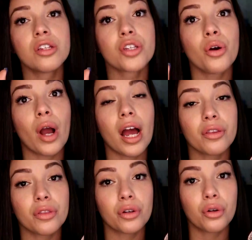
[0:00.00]
So
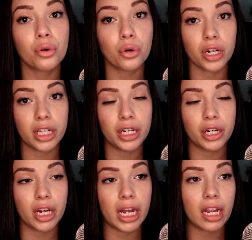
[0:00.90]
at the court
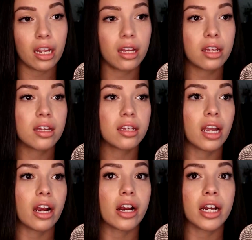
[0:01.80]
hearing,
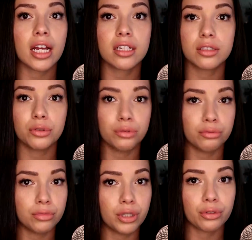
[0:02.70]
Karen had to,
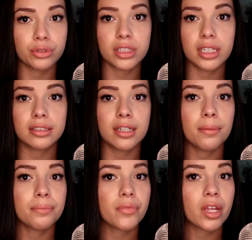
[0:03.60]
you know, stand
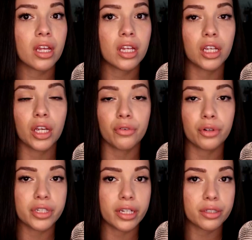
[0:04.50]
up, give
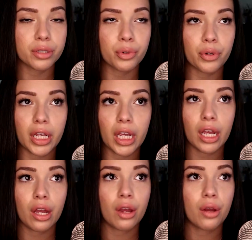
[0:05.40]
her
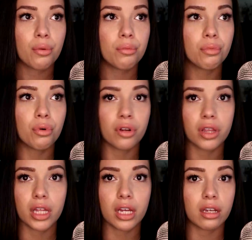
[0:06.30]
testimony, poor
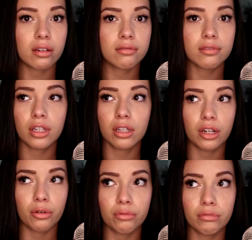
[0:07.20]
thing,
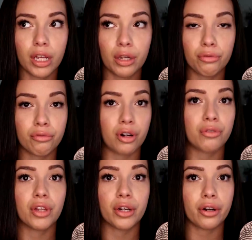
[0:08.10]
you know, in
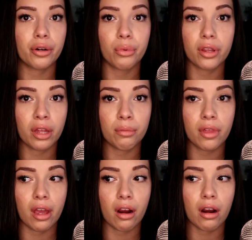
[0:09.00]
front of Leonard with him
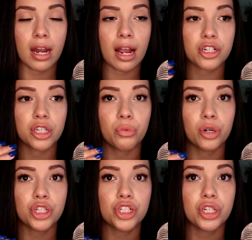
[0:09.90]
there. And actually,
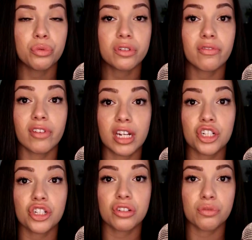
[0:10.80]
once she was
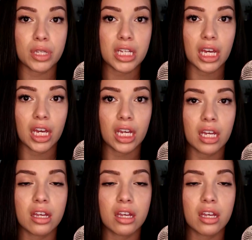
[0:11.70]
finished speaking,